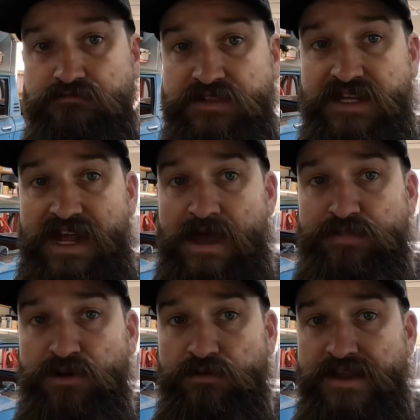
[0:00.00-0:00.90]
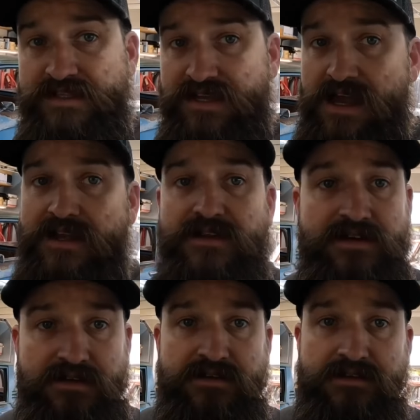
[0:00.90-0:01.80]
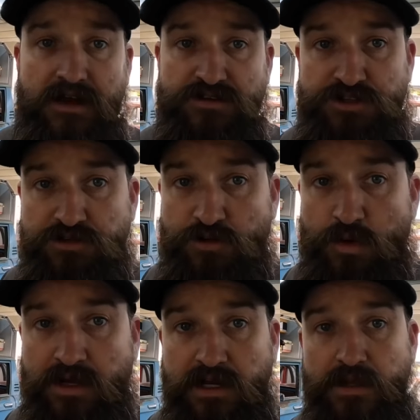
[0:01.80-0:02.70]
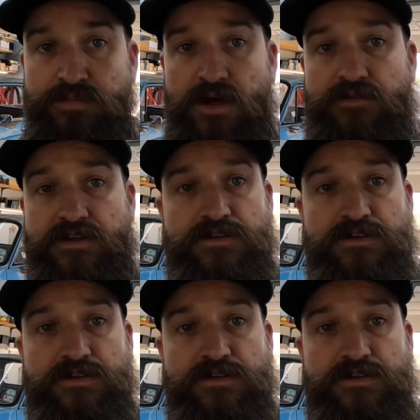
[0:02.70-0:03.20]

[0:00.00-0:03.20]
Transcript: didn't happen on this side, I'll shoot a quick clip of it,